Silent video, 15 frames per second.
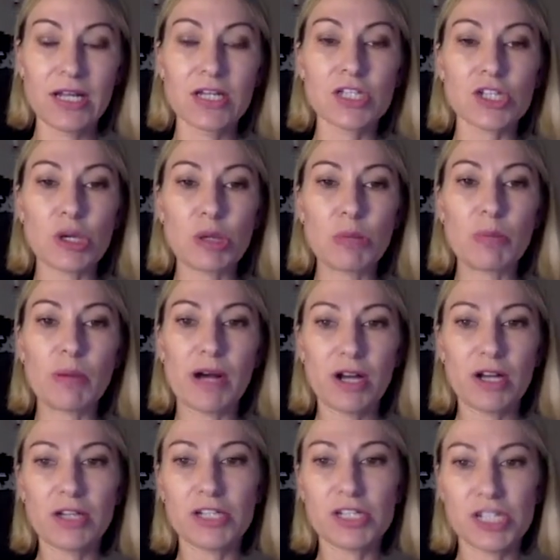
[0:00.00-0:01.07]
So
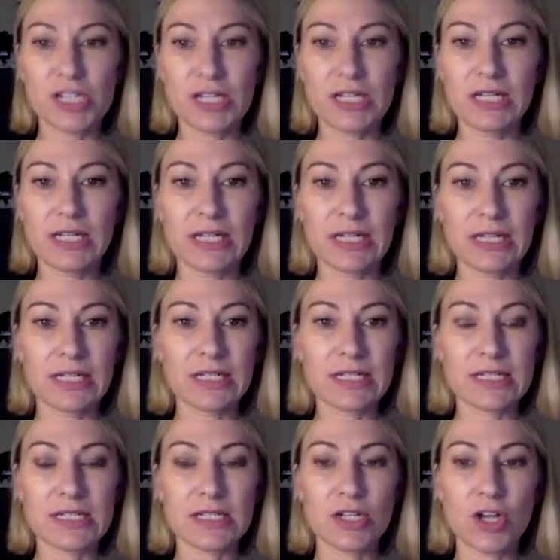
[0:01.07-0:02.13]
biology
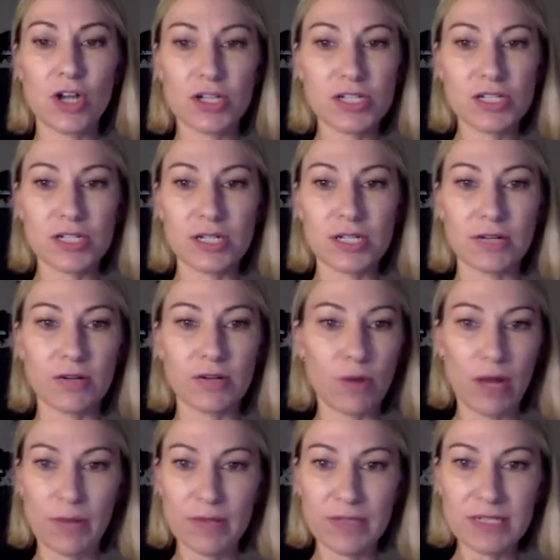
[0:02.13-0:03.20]
is not a
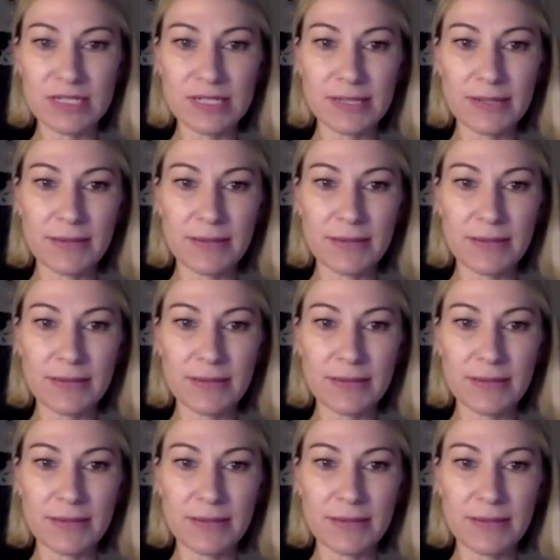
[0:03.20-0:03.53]
requirement,